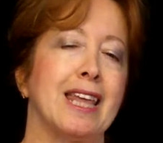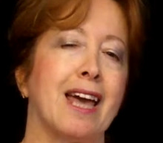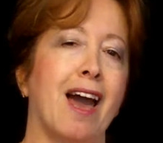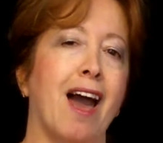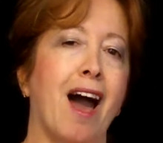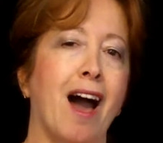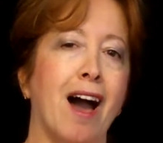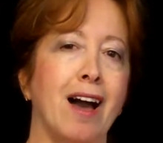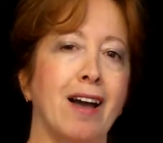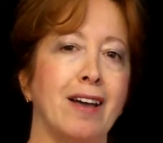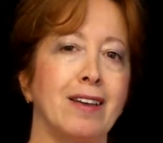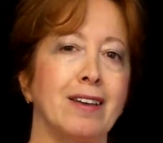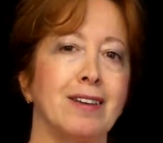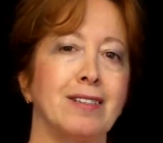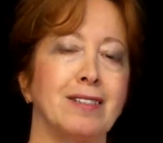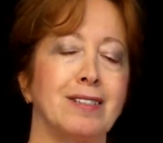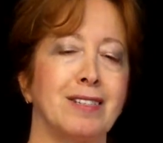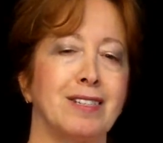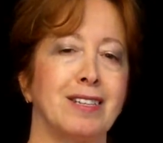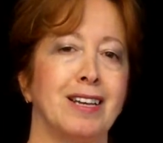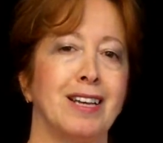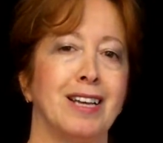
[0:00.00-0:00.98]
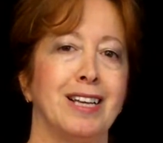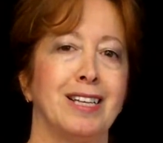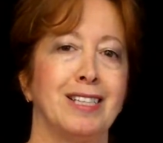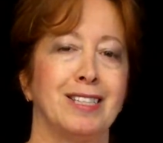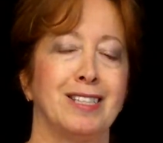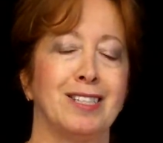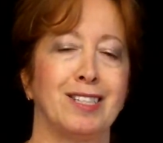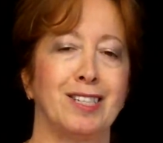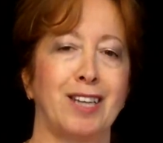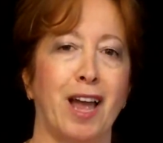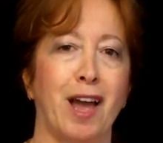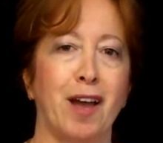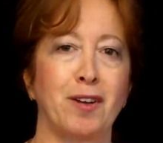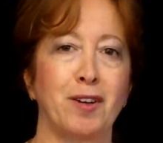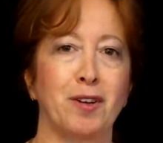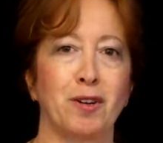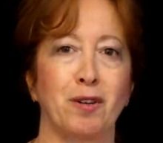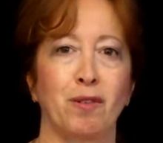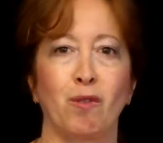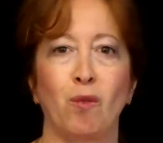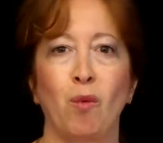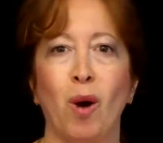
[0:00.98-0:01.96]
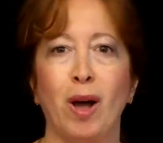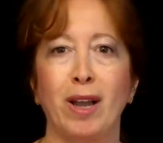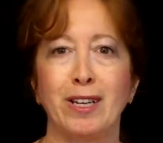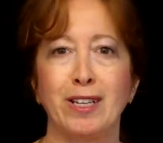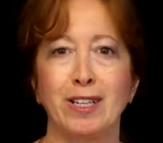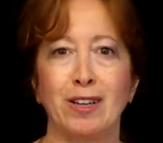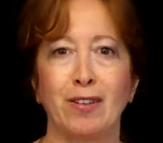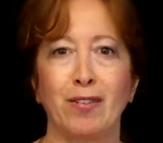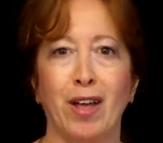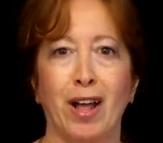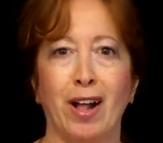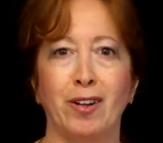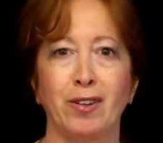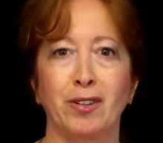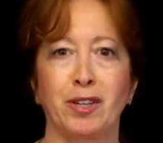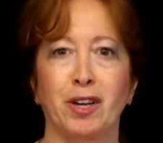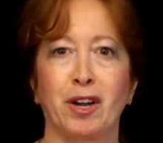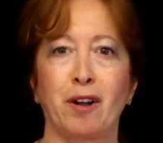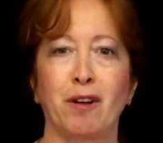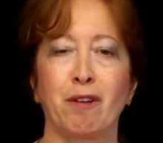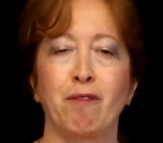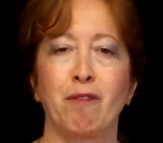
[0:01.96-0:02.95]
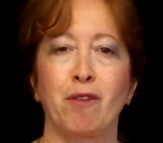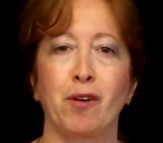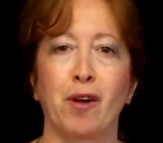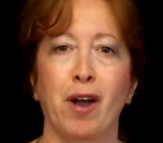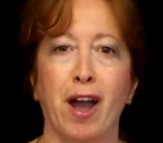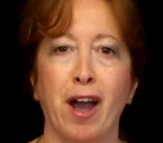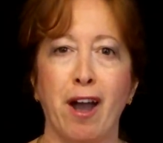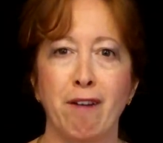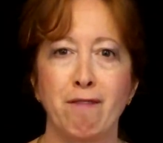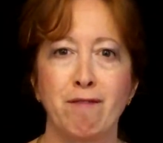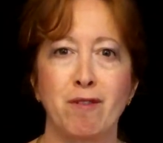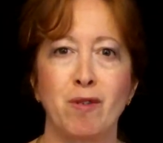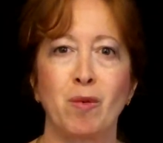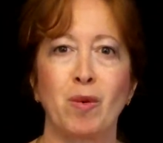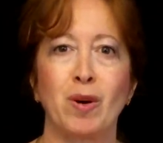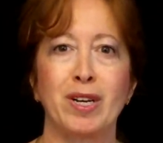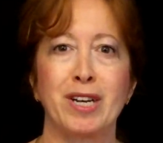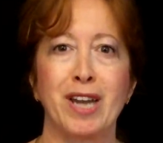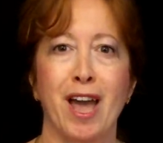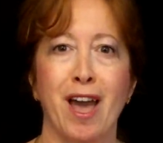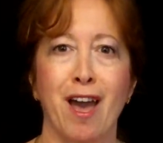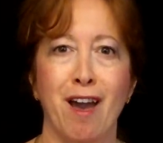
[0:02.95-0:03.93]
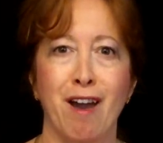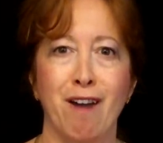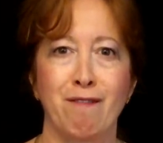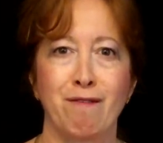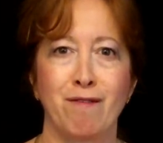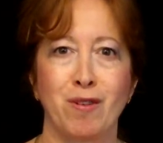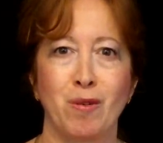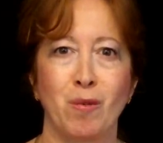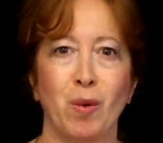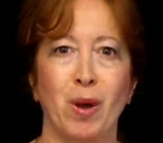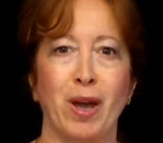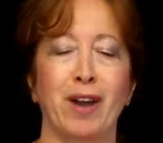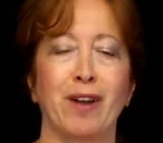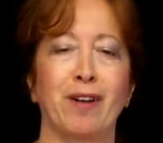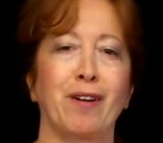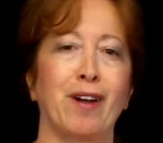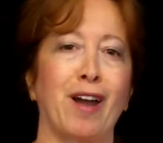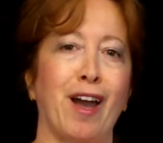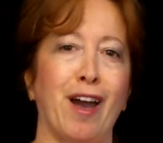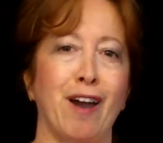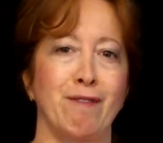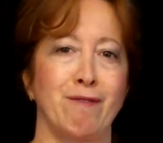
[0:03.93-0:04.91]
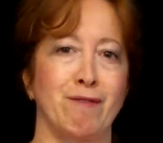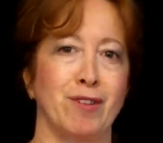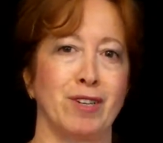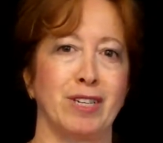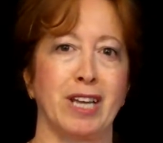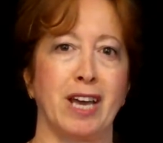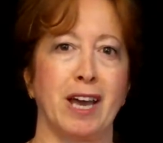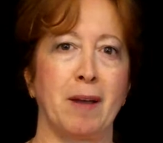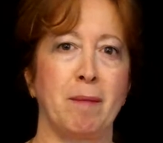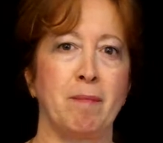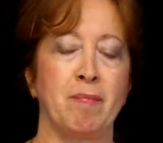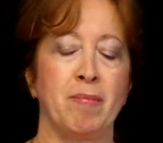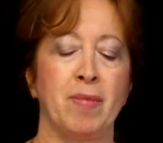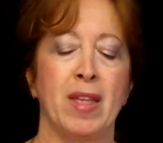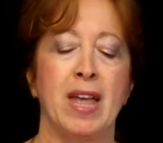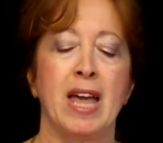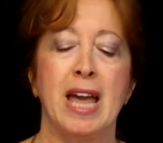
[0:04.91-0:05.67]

the highest standard of quality of healthcare for everyone, everywhere, every day.